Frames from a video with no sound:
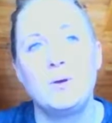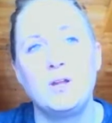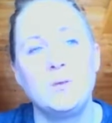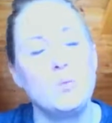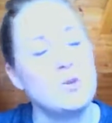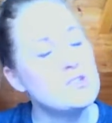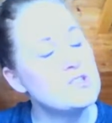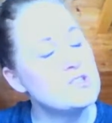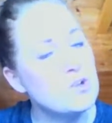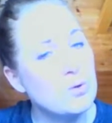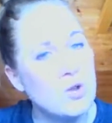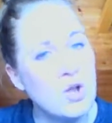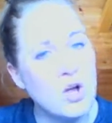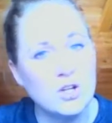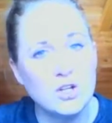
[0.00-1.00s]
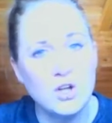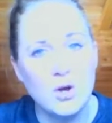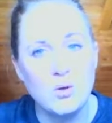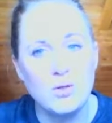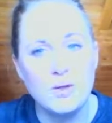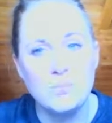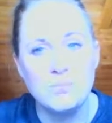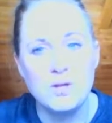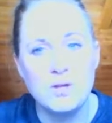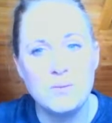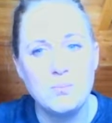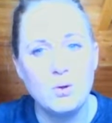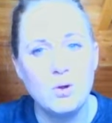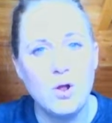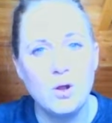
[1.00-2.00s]
But it wasn't so long ago that
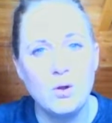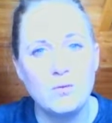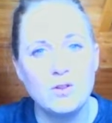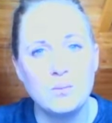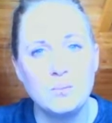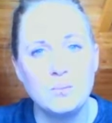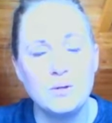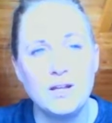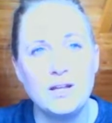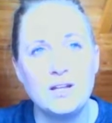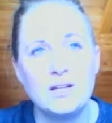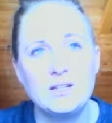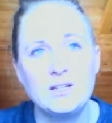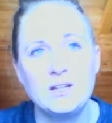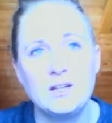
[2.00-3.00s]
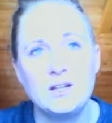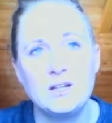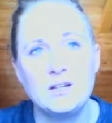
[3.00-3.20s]
people all over the planet